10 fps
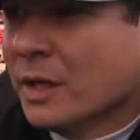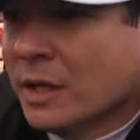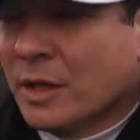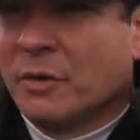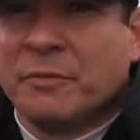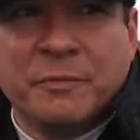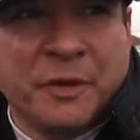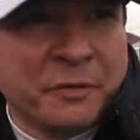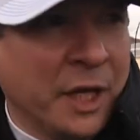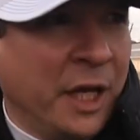you know,
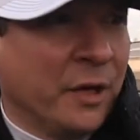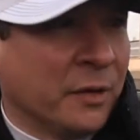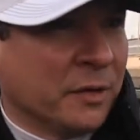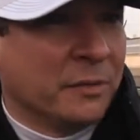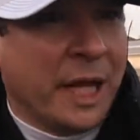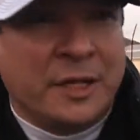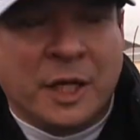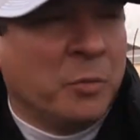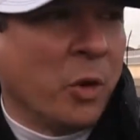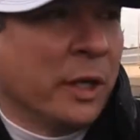15 or
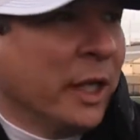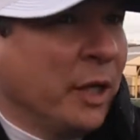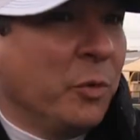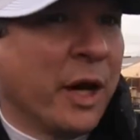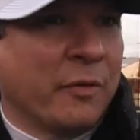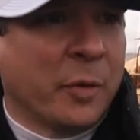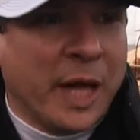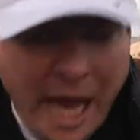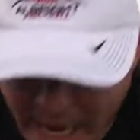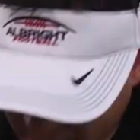18 point lead, whatever we
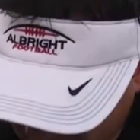had.